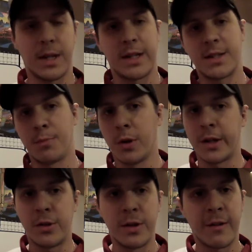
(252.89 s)
It's
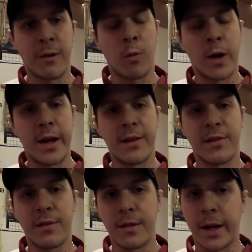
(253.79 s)
pulling 2 different
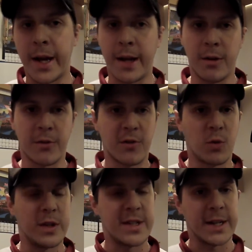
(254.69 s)
ways. Again, you're
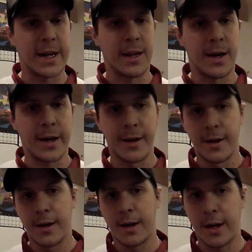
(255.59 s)
squeezing that line
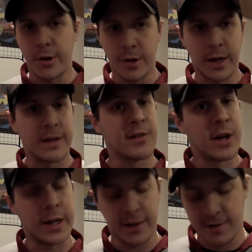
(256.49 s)
and it's
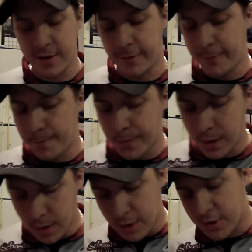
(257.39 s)
cutting itself.
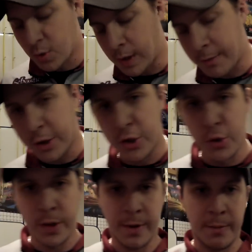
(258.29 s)
So what I'm going to
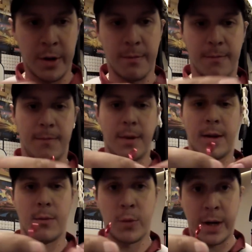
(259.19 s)
do,
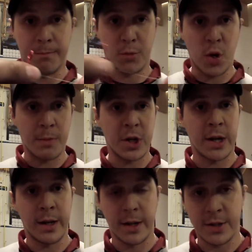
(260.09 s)
when I'm drop
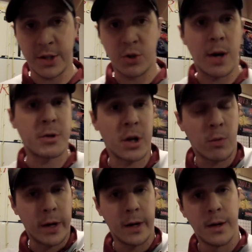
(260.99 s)
shotting, here's the drop shot
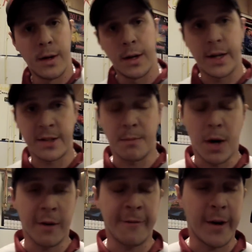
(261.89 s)
rig. It's a
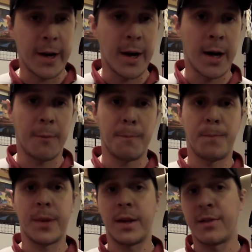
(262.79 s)
modified knot.
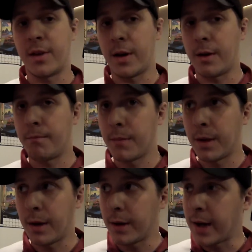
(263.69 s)
It's a
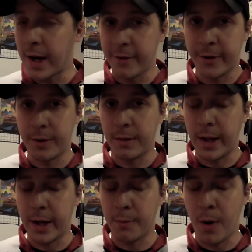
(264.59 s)
kind of
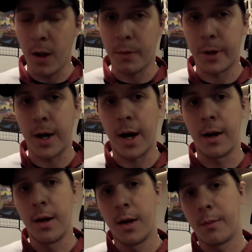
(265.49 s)
like a polymer knot,
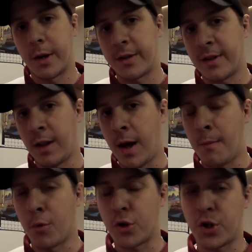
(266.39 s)
but there's a lot
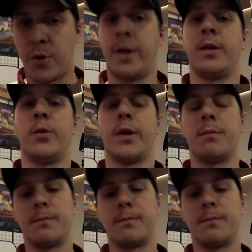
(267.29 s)
more strength to it.